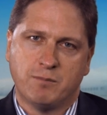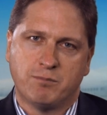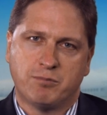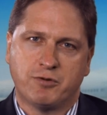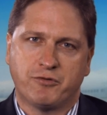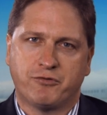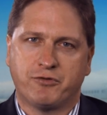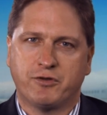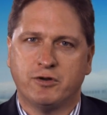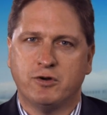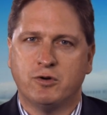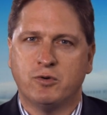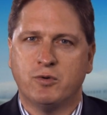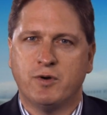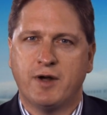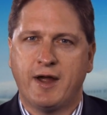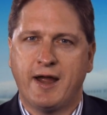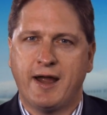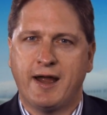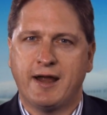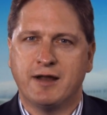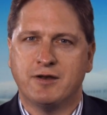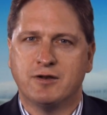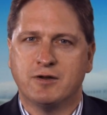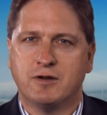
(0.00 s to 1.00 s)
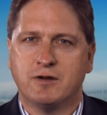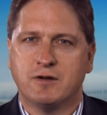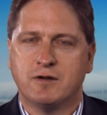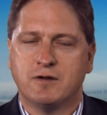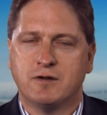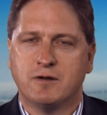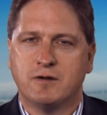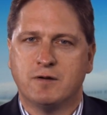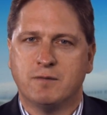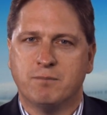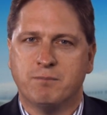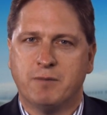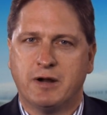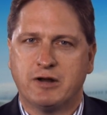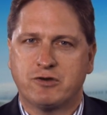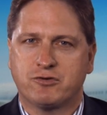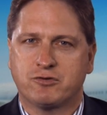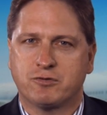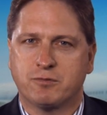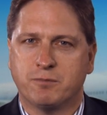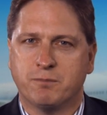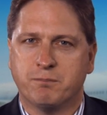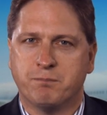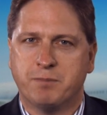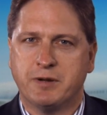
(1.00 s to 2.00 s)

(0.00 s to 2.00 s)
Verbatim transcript: Brazil had much